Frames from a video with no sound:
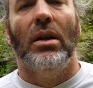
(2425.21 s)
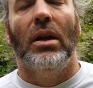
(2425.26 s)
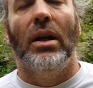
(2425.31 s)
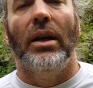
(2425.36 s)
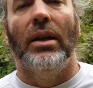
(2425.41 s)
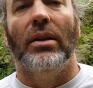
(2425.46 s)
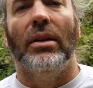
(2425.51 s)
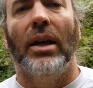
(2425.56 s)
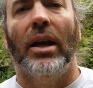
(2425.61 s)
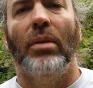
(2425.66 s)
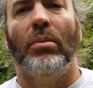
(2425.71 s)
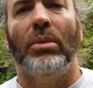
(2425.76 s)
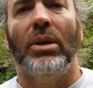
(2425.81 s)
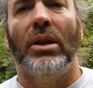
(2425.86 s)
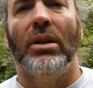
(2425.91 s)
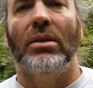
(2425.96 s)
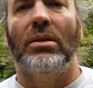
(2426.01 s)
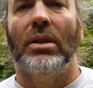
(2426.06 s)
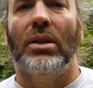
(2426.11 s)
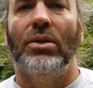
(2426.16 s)
And that
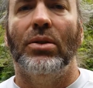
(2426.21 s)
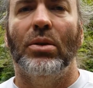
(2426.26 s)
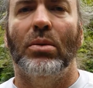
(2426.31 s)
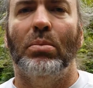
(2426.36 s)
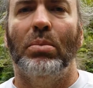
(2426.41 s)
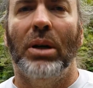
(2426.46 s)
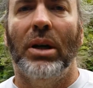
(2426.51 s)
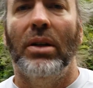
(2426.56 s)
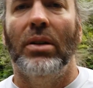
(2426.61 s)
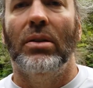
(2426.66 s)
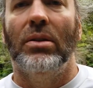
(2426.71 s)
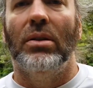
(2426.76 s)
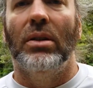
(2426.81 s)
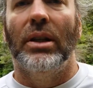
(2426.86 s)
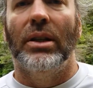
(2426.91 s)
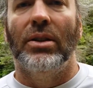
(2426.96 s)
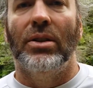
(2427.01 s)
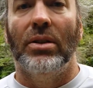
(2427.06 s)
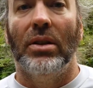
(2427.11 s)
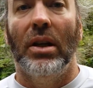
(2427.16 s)
means that your pedal
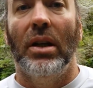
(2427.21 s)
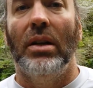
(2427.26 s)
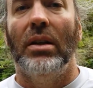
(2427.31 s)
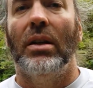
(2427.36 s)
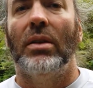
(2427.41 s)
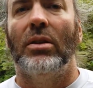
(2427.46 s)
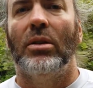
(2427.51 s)
and chain have